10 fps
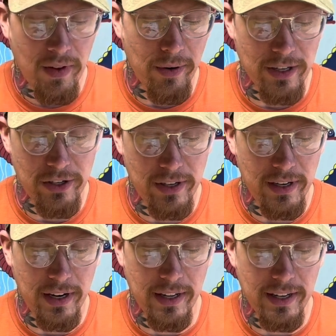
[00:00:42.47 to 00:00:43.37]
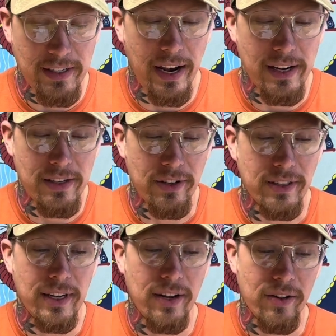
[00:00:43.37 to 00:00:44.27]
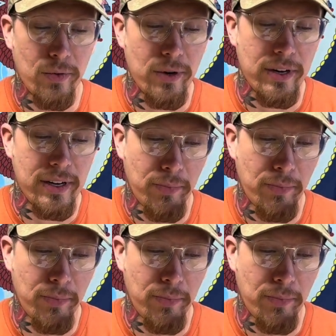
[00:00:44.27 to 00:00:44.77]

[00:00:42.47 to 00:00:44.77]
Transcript: which in this case you can tell the wood